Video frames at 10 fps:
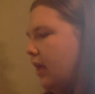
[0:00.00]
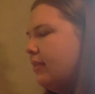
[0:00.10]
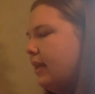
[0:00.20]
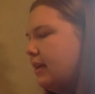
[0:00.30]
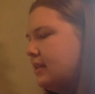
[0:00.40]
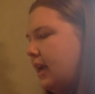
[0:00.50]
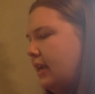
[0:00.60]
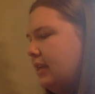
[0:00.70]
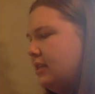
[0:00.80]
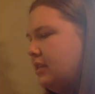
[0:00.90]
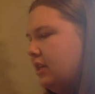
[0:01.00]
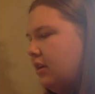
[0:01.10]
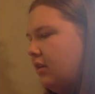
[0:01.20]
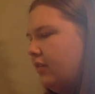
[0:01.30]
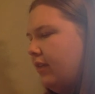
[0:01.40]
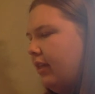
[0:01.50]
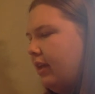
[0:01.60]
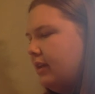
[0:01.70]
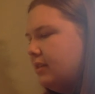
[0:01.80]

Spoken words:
That tiny tear fell on a